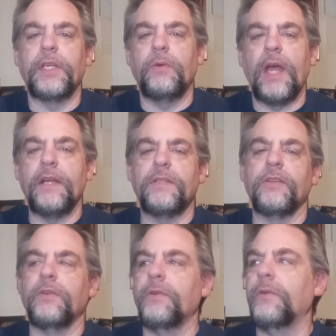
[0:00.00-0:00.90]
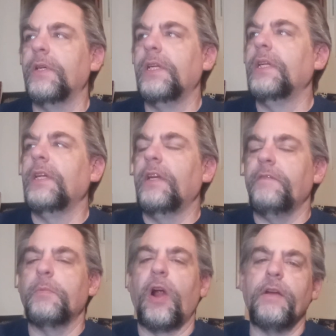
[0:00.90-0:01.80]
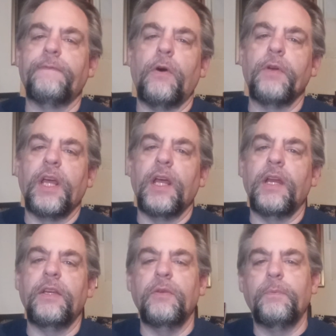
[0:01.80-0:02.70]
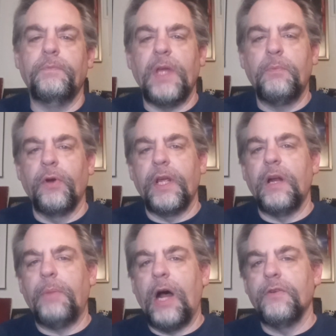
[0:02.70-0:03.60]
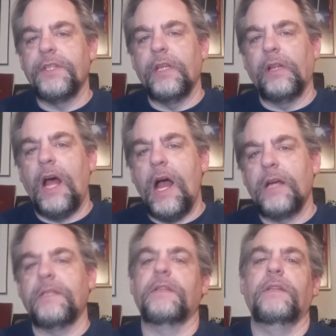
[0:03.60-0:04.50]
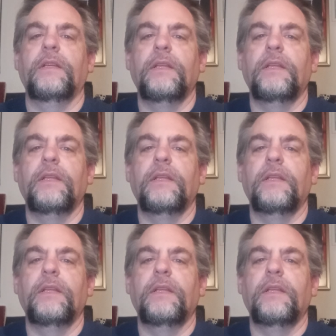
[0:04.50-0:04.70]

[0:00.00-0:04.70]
Like, you had to, if you brought your phone in, they put it in a pouch that locked,